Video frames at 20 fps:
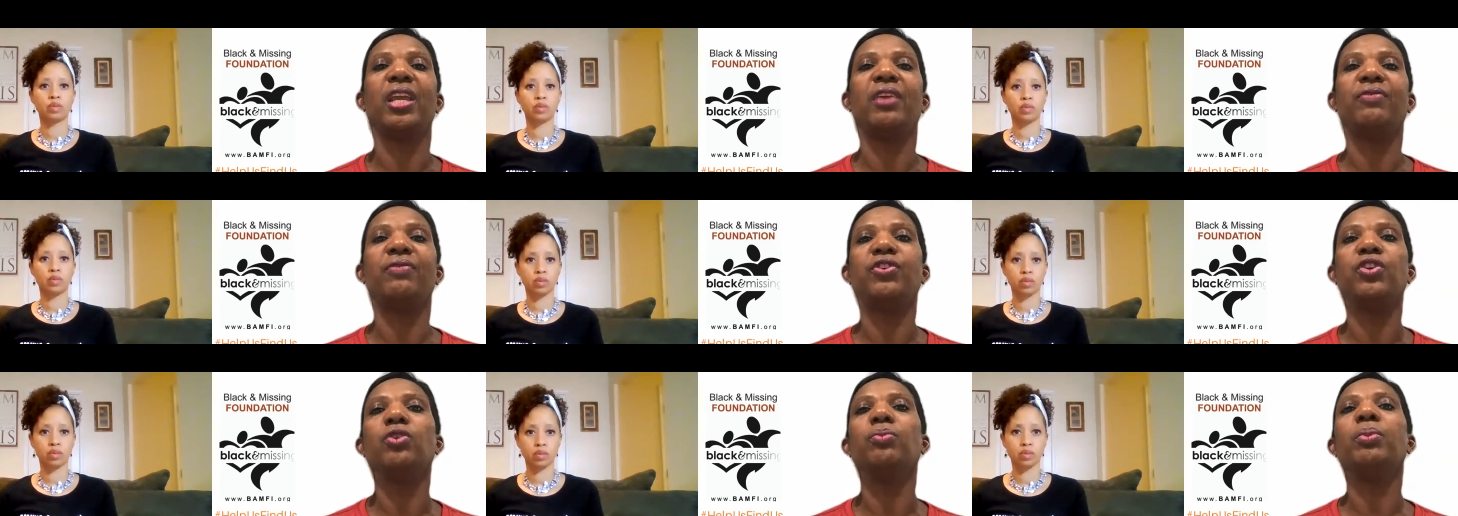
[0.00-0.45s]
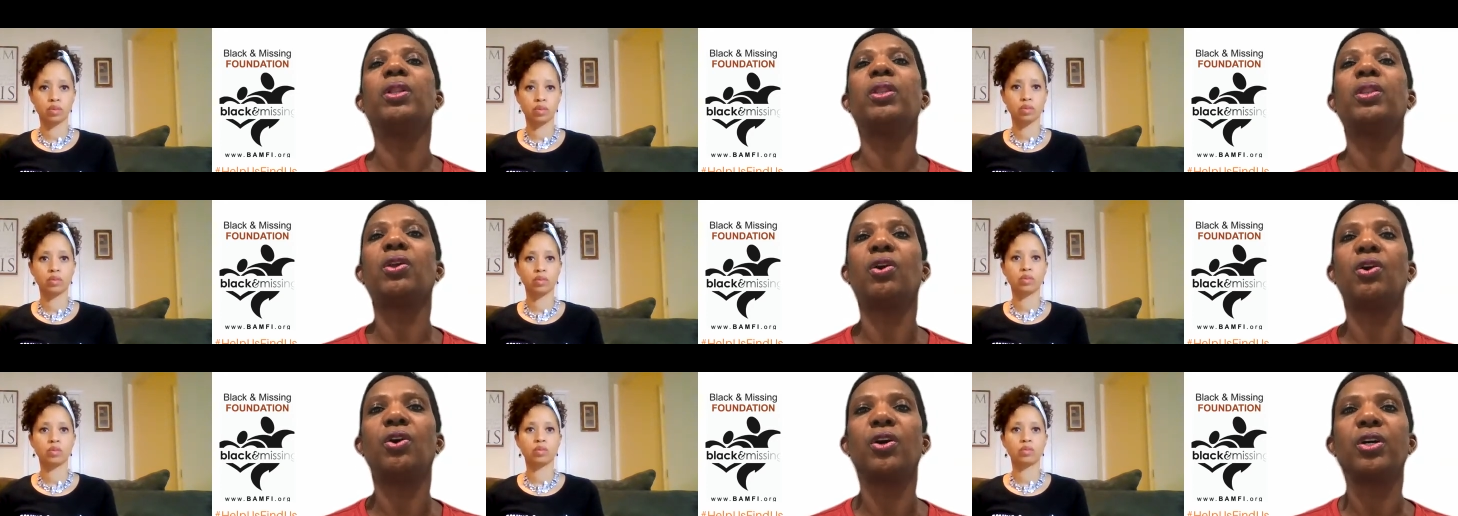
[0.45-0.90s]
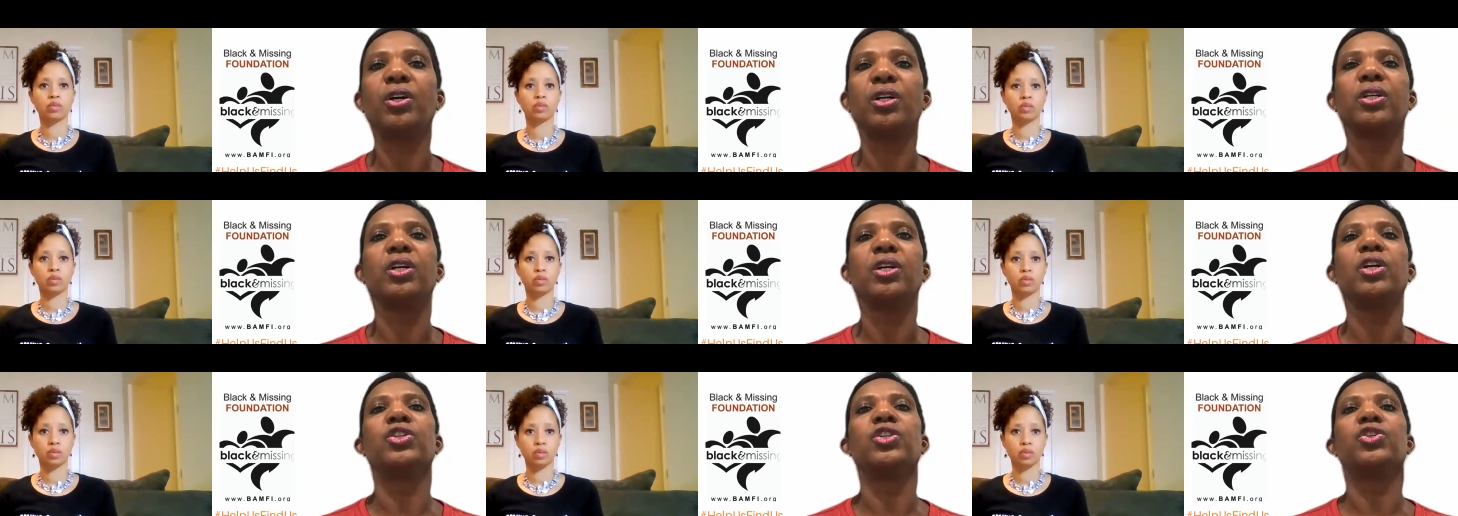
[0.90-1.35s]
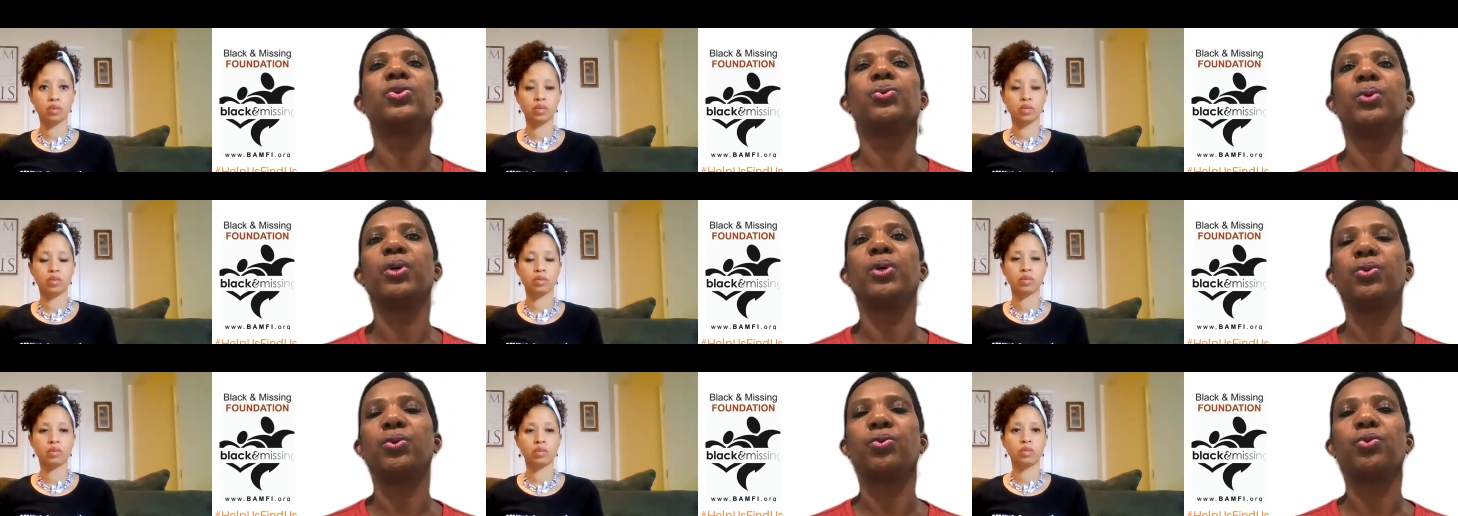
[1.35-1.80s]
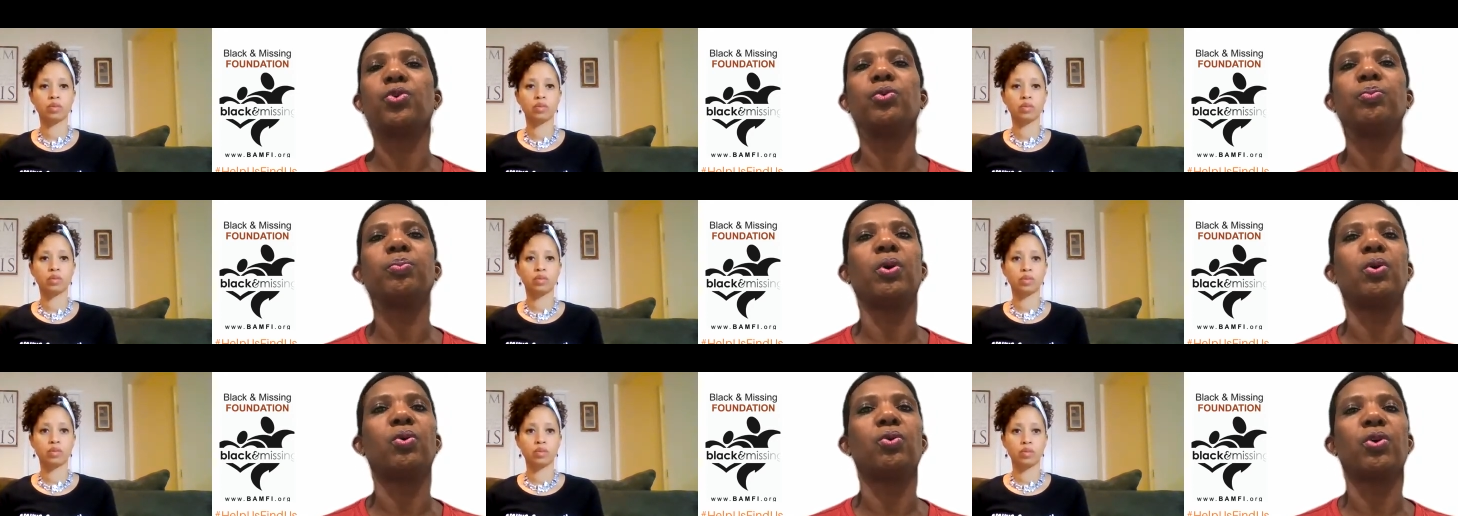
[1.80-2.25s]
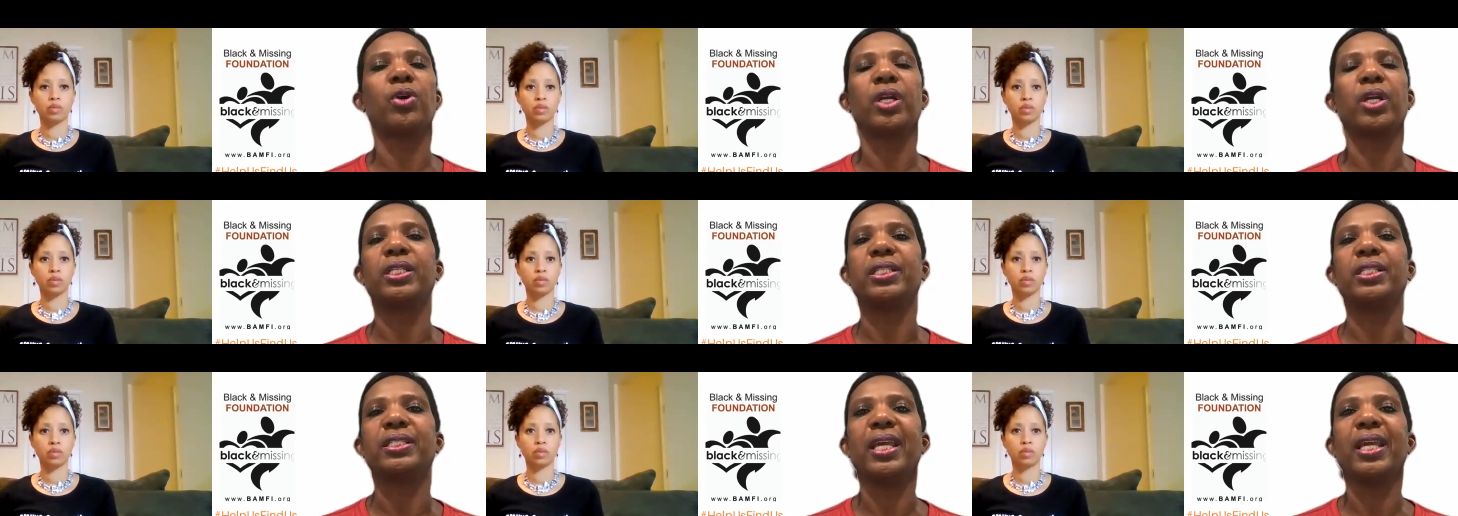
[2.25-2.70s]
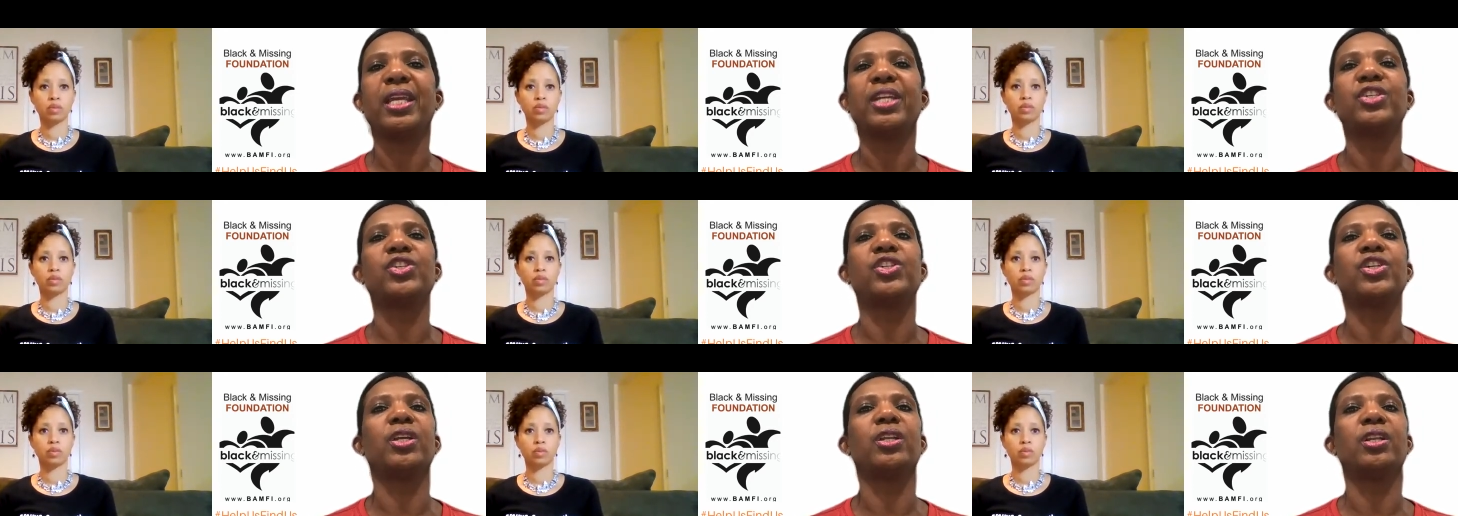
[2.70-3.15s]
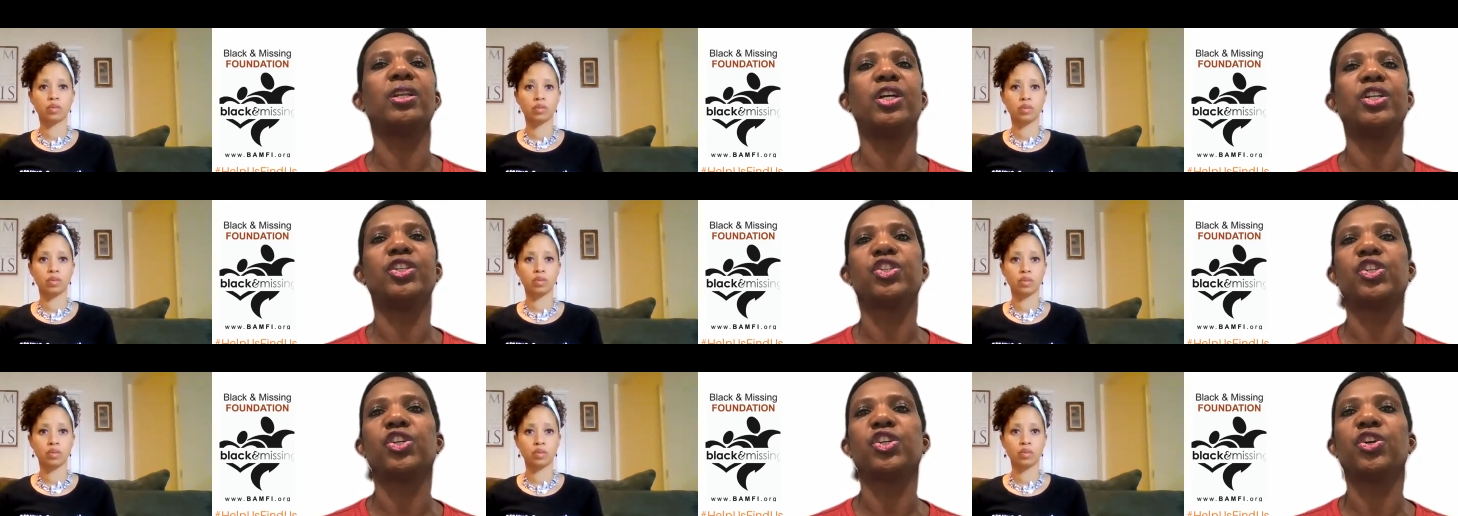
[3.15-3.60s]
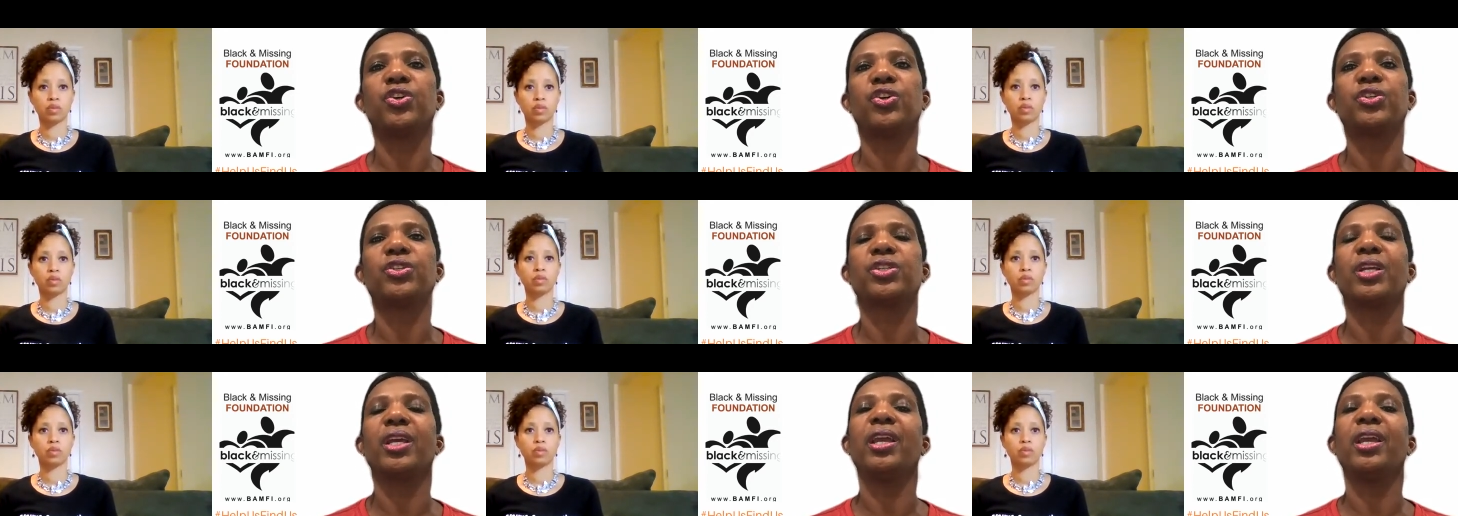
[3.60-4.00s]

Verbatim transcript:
Speaker 1: If you belong to a group or organization, a church,